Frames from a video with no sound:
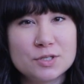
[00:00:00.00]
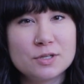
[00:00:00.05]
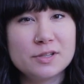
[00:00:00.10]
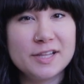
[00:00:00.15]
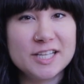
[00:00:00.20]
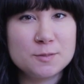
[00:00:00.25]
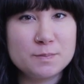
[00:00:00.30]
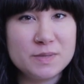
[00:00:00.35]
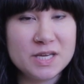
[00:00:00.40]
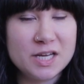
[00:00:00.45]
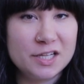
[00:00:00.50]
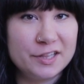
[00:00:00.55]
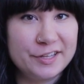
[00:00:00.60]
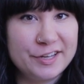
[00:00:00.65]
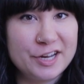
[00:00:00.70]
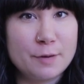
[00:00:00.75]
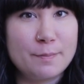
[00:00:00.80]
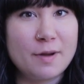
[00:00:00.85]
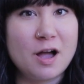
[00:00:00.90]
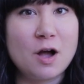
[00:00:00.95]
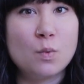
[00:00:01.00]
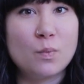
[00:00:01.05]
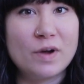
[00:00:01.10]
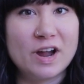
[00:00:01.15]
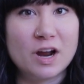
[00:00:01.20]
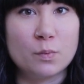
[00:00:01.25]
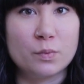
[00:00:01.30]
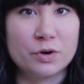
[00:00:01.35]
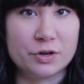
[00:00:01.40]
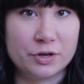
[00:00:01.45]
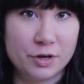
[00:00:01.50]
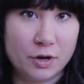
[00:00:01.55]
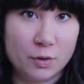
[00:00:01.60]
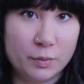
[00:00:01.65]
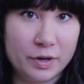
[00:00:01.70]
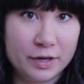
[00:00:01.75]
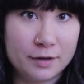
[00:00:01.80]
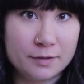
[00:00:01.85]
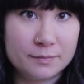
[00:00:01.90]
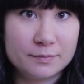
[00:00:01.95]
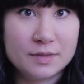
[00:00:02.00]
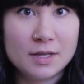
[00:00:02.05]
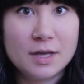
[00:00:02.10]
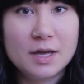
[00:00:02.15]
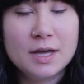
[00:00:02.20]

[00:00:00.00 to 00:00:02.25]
So let's be clear about where we're going.